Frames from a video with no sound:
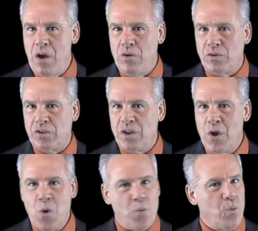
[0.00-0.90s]
rows
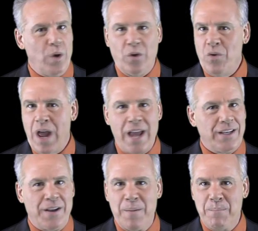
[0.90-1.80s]
will
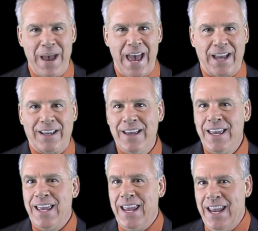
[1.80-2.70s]
not come back
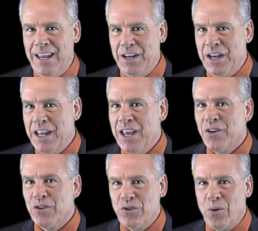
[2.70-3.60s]
in an
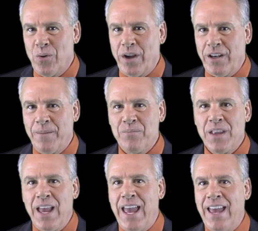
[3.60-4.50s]
inner join.
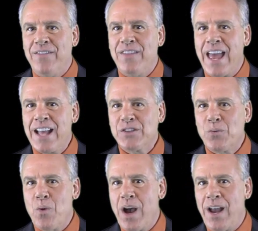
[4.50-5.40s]
And
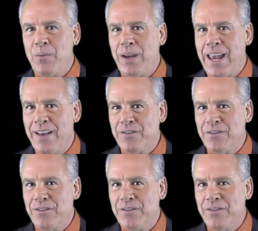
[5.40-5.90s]
that's why we